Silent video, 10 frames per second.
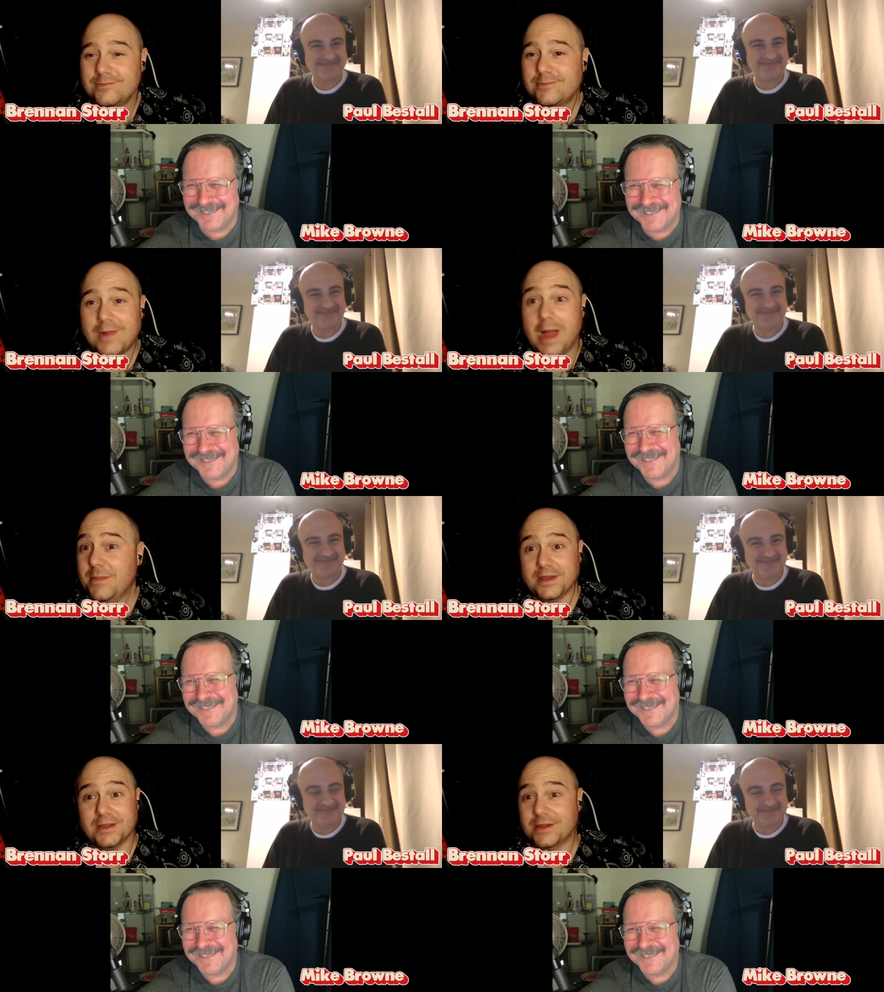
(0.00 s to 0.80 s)
Speaker 1: I'm
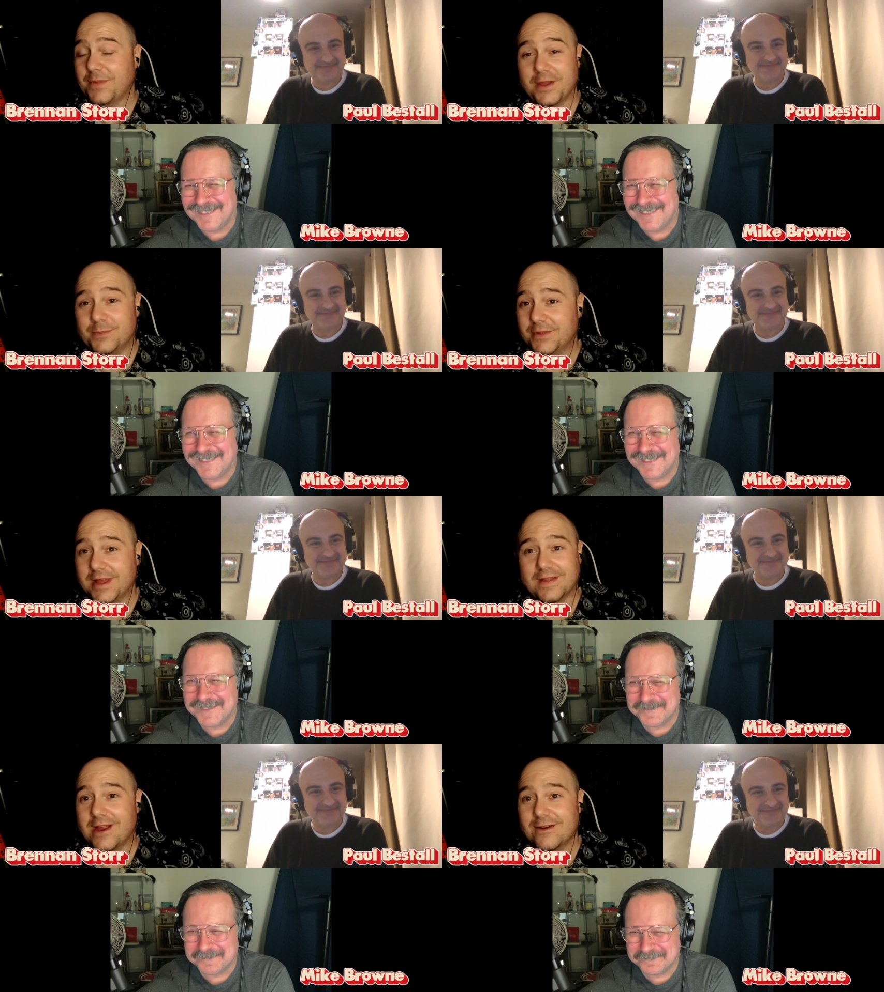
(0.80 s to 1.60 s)
missing something
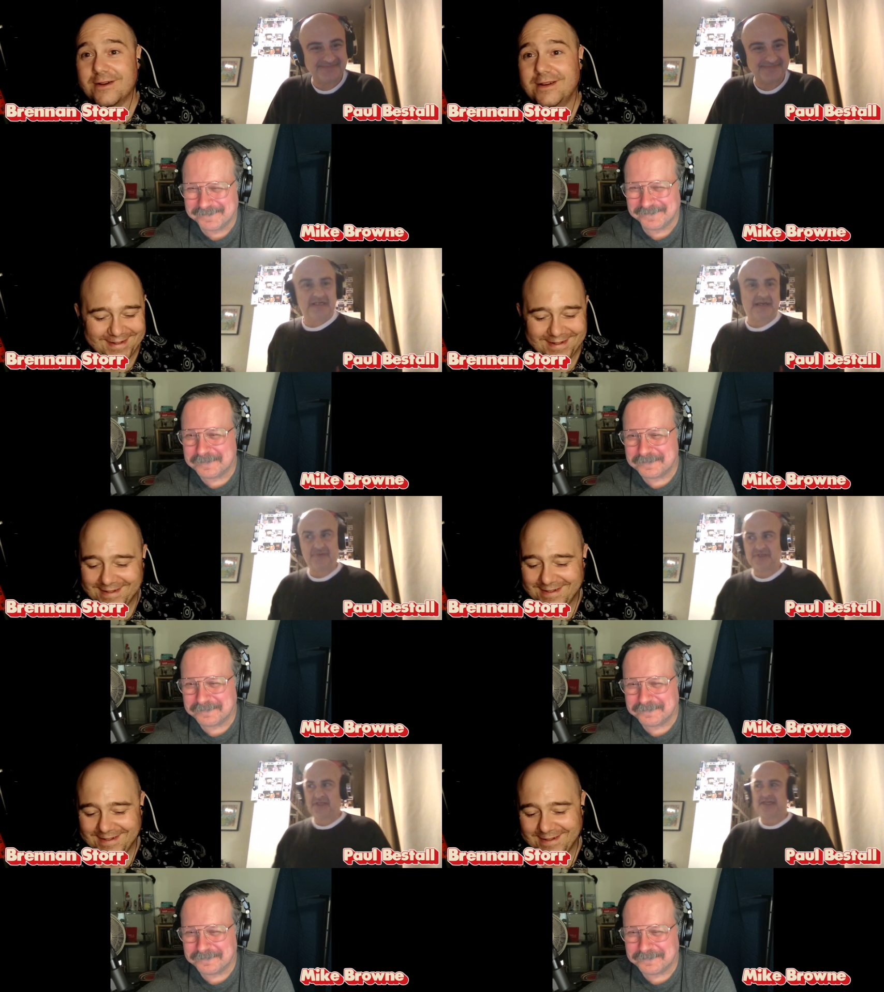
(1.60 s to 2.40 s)
completely here.
Speaker 2: A
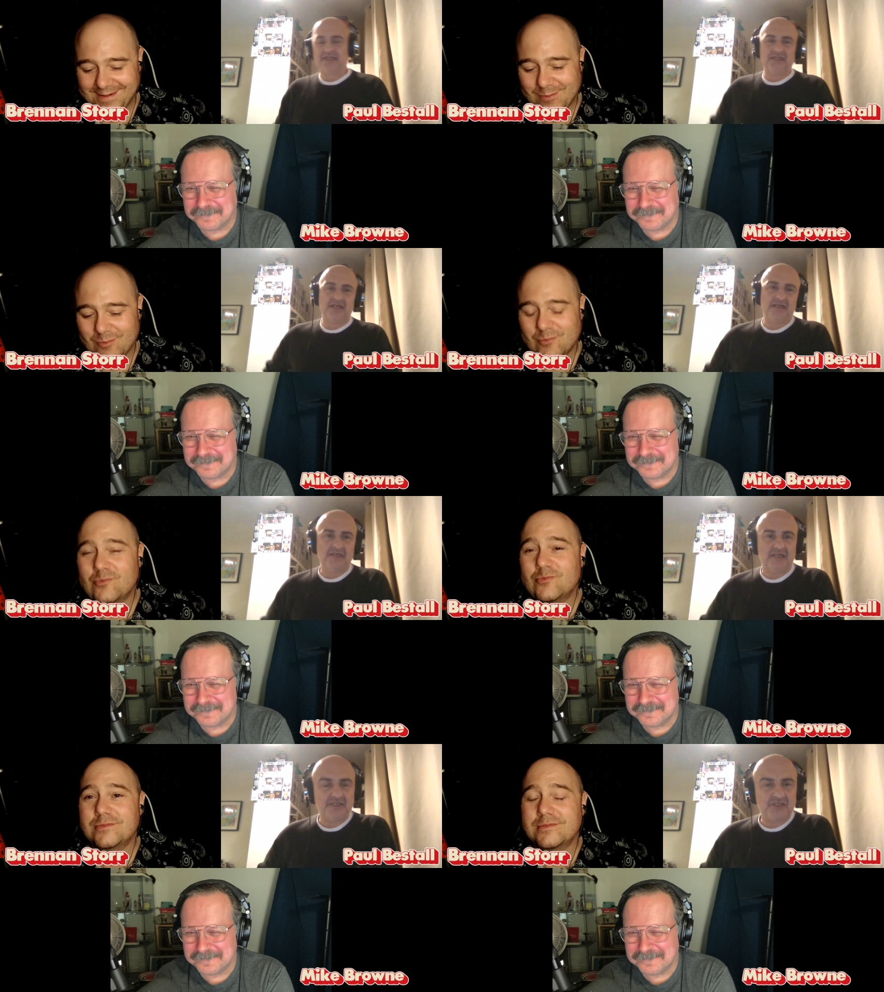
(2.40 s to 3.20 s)
is like a,
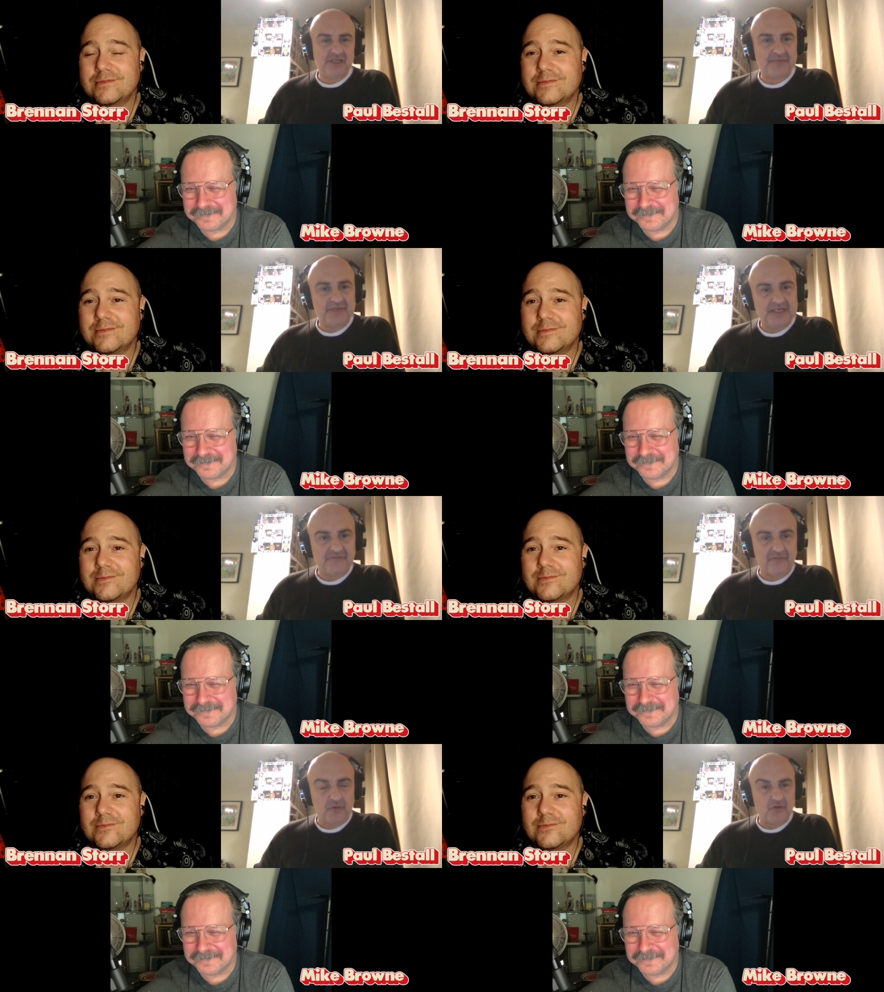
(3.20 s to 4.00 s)
a, a Japanese
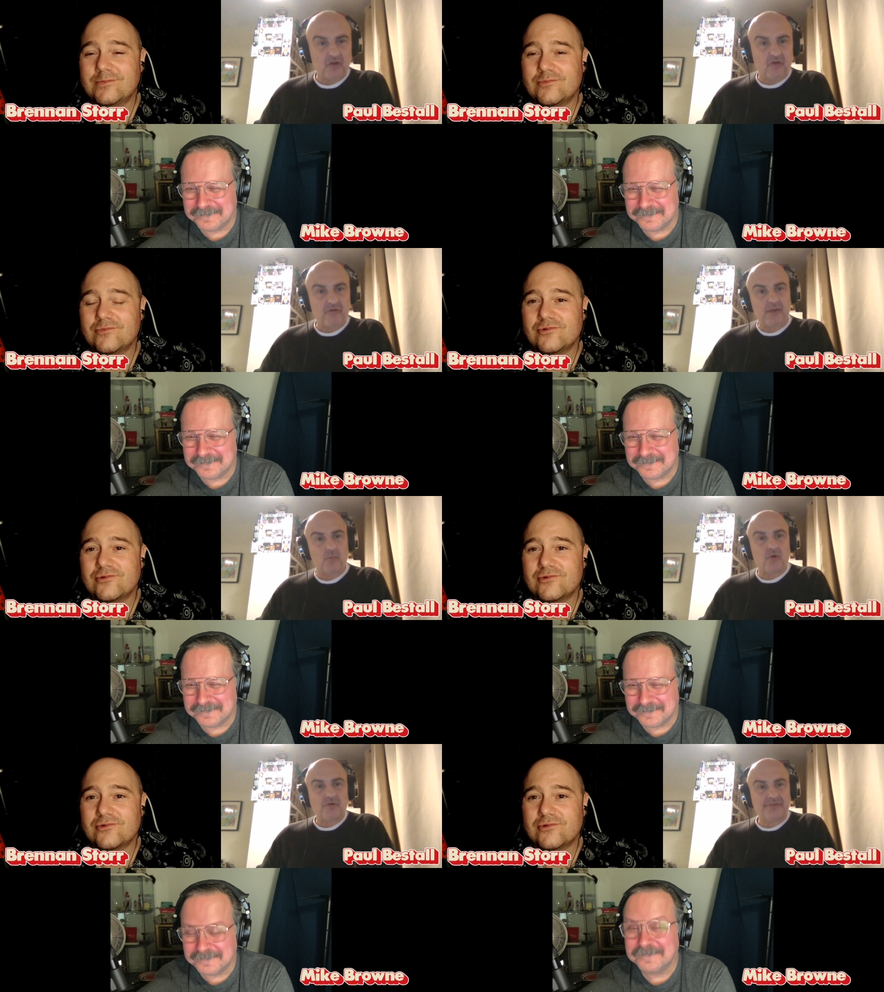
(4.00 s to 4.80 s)
folkloric
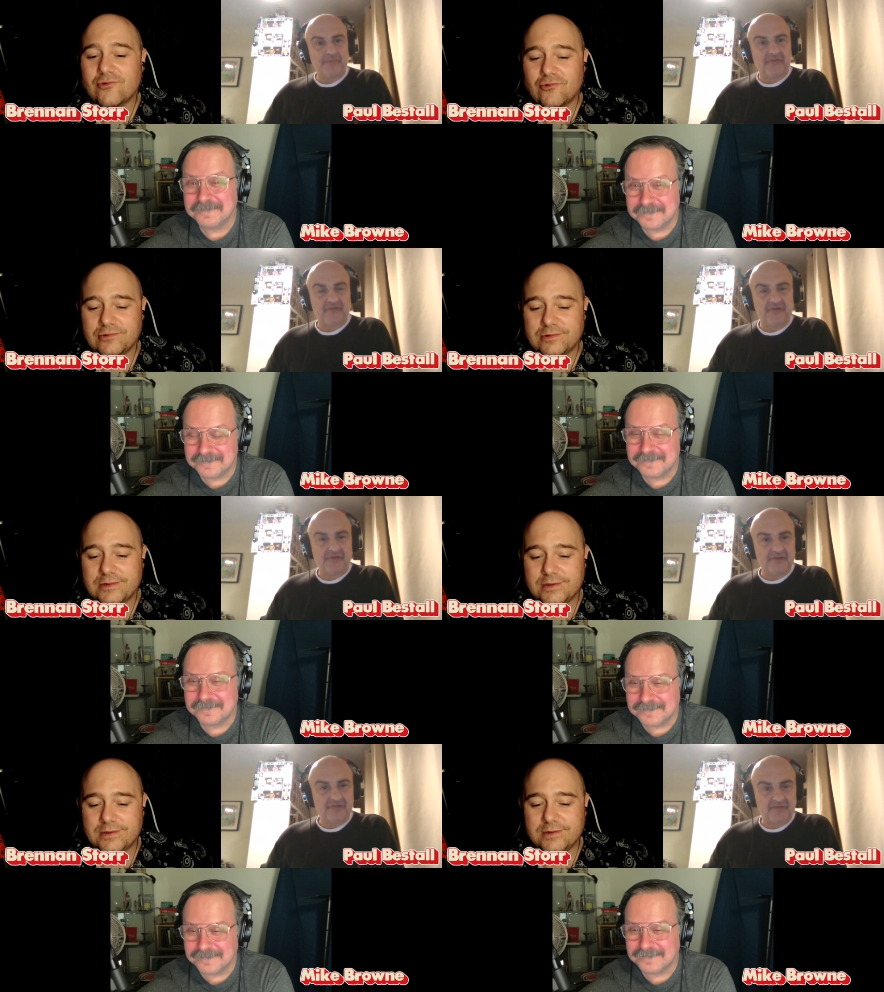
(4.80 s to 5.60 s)
water monster
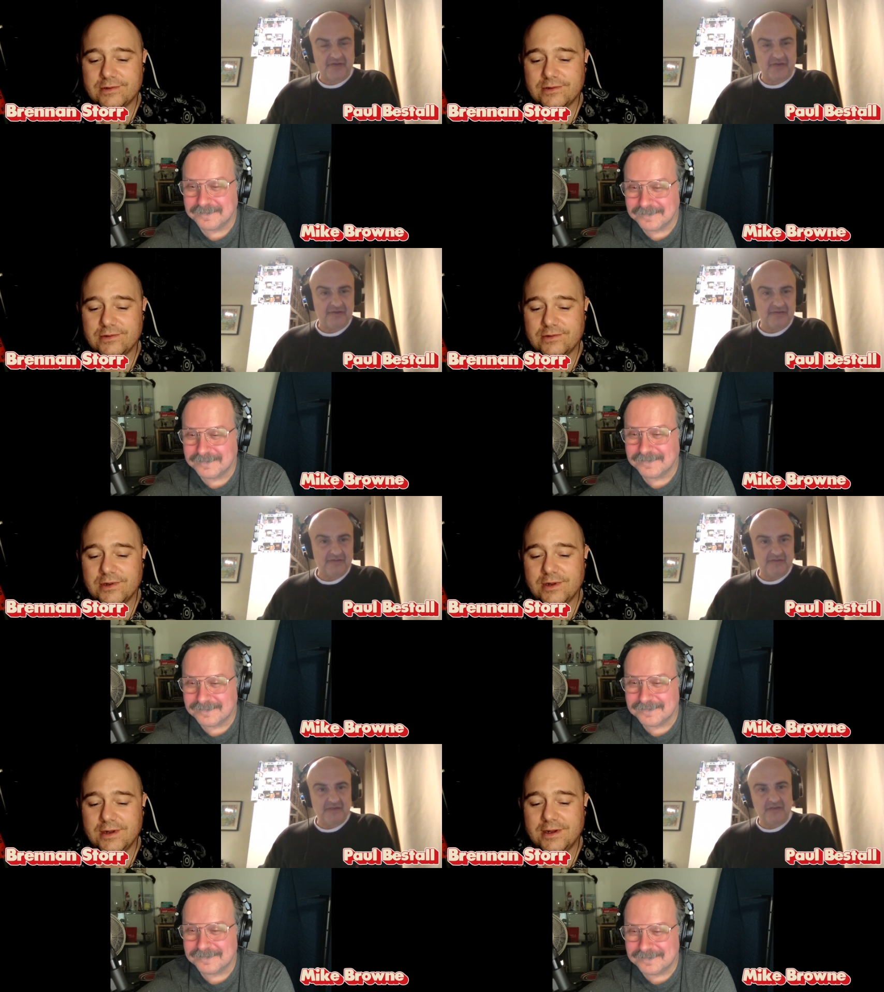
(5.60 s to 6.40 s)
that's uh,
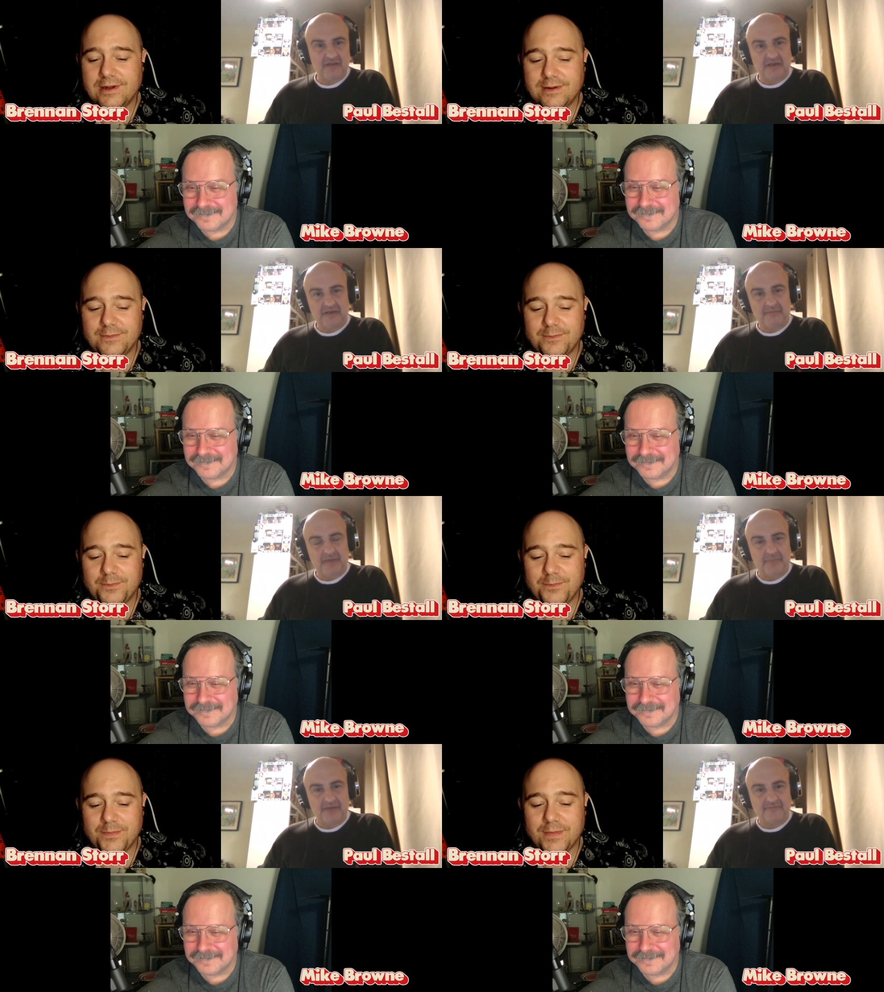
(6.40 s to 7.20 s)
a, a,
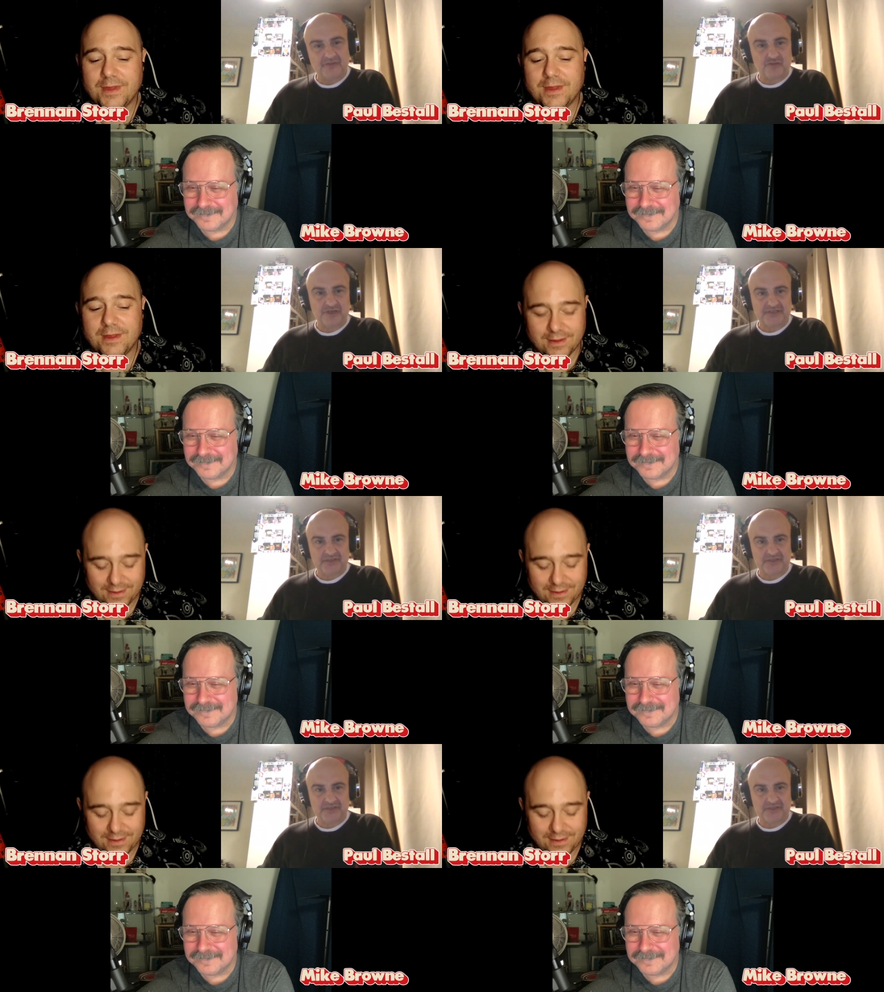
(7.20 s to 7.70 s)
bit of a trickster,